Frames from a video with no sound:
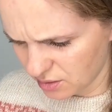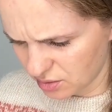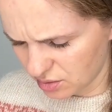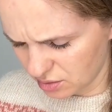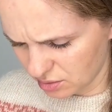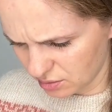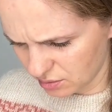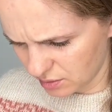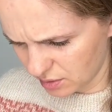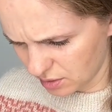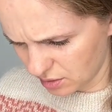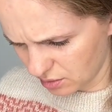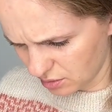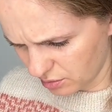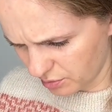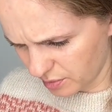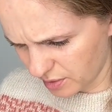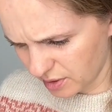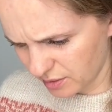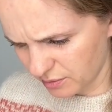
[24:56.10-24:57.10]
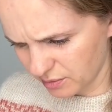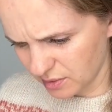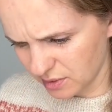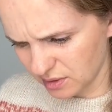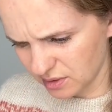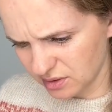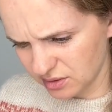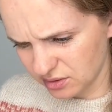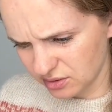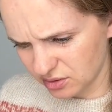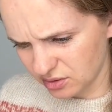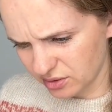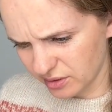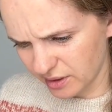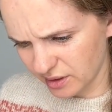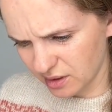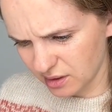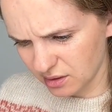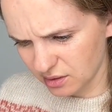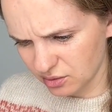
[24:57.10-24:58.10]
So I hope I will
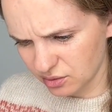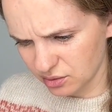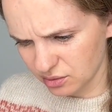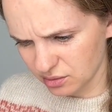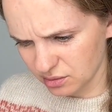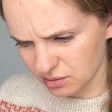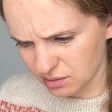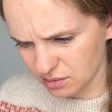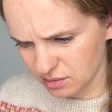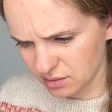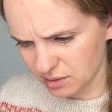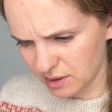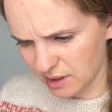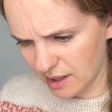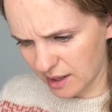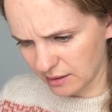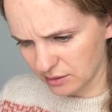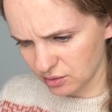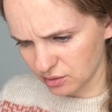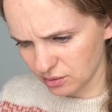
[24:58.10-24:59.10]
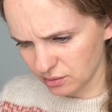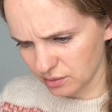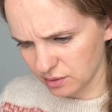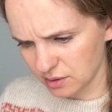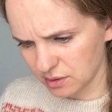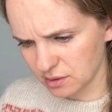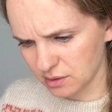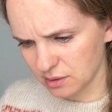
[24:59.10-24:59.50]
try to, yeah, so it's